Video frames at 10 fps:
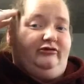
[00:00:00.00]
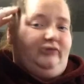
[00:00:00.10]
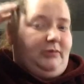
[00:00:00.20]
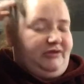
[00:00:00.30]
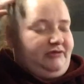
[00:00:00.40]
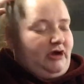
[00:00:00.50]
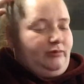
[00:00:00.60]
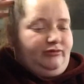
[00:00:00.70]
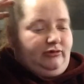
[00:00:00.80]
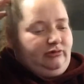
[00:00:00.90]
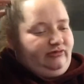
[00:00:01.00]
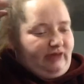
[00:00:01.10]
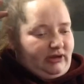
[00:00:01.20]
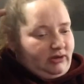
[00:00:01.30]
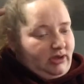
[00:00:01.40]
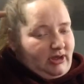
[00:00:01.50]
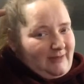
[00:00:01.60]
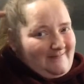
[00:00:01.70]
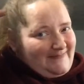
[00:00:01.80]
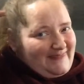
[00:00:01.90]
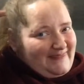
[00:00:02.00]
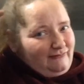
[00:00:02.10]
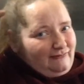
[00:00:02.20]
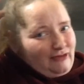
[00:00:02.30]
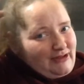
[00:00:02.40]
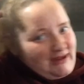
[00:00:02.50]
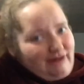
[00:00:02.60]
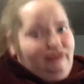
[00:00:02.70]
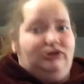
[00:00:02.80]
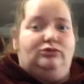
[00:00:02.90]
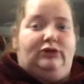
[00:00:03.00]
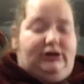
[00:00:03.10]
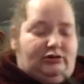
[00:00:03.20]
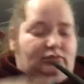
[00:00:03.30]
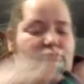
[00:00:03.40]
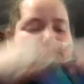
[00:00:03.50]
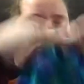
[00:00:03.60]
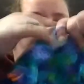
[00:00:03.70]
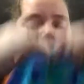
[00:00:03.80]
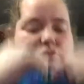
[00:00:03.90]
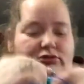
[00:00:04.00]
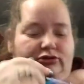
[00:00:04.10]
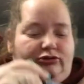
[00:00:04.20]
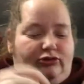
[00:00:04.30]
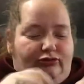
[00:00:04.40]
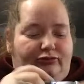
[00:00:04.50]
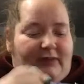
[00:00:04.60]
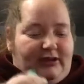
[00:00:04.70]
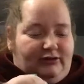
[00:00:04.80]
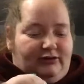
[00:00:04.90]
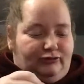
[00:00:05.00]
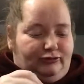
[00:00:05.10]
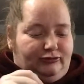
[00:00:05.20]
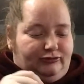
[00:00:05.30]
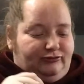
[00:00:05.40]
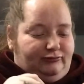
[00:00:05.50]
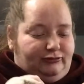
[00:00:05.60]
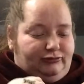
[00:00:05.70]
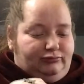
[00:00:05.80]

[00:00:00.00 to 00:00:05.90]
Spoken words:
on my scalp, so it's like really itchy when I don't use my Head and Shoulders for